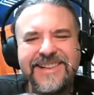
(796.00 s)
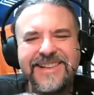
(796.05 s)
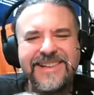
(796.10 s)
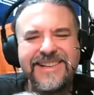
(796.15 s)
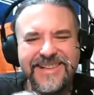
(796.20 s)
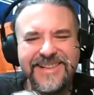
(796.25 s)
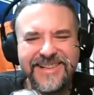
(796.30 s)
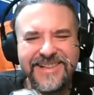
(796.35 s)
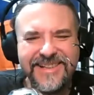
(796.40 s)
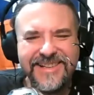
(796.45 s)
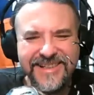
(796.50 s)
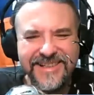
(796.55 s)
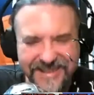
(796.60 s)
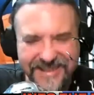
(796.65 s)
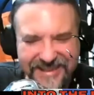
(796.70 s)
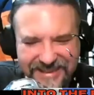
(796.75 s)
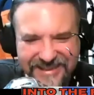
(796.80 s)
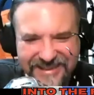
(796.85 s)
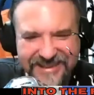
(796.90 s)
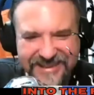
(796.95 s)
So
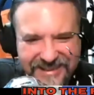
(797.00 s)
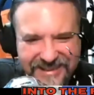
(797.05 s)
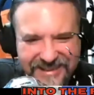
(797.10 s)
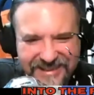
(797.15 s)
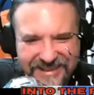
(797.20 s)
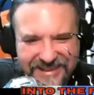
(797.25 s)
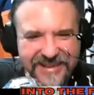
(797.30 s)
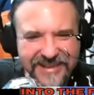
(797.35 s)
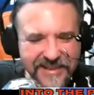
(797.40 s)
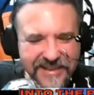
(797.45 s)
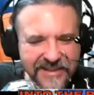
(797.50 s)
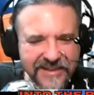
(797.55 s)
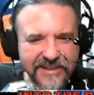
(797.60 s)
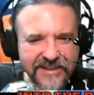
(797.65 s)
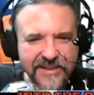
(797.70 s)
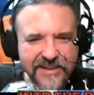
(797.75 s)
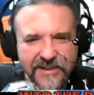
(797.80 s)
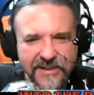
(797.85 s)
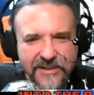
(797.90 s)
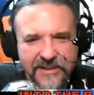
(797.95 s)
there
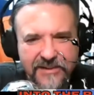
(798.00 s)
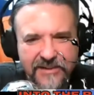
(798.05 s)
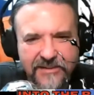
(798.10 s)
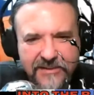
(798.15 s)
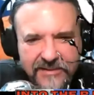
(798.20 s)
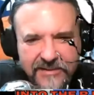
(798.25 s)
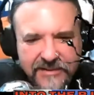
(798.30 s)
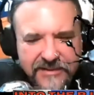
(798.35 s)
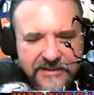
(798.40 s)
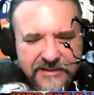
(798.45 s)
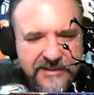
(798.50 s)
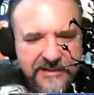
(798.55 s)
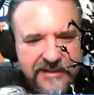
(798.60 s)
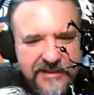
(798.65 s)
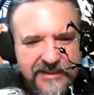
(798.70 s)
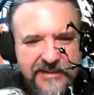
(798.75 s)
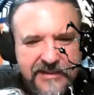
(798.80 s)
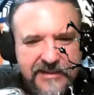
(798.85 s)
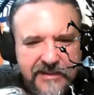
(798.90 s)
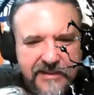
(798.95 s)
you go.
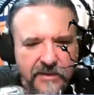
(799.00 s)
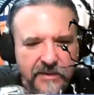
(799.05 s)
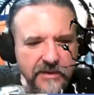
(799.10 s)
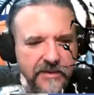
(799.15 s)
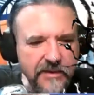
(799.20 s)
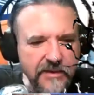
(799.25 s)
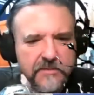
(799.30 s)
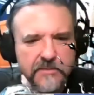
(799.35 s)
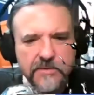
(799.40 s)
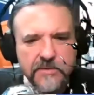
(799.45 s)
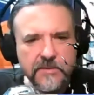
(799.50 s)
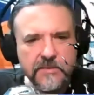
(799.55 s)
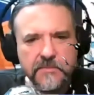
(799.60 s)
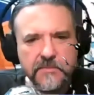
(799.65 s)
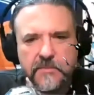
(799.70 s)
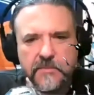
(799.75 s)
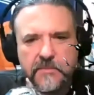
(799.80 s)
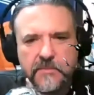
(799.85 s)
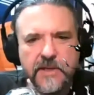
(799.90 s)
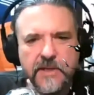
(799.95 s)
Well, you
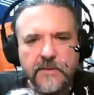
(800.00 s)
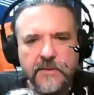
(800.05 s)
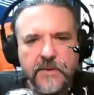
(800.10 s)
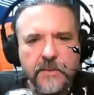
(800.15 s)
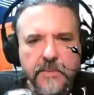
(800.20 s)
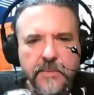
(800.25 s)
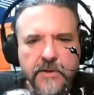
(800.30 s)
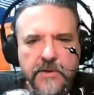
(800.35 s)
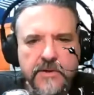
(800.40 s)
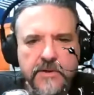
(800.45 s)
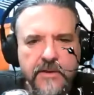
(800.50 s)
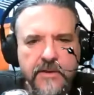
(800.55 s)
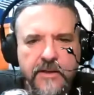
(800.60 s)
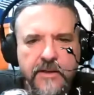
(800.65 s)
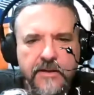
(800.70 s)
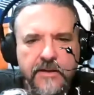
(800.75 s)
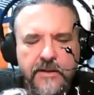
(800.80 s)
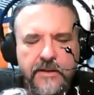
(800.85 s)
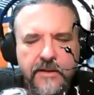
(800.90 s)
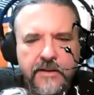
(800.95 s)
must have that
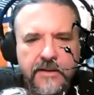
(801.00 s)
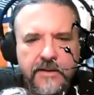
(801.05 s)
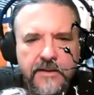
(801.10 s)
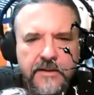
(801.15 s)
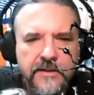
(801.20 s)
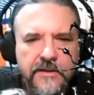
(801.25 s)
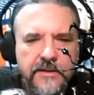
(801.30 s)
personality.